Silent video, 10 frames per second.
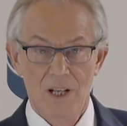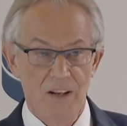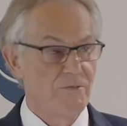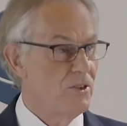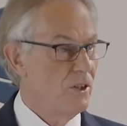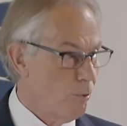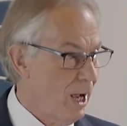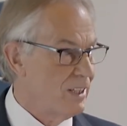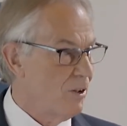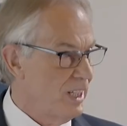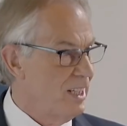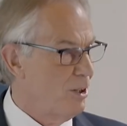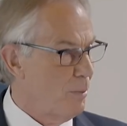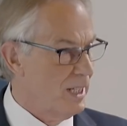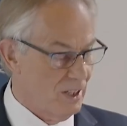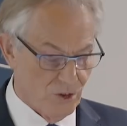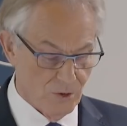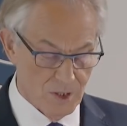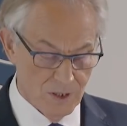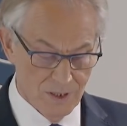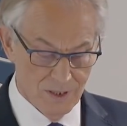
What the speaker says: and voted right on economic issues.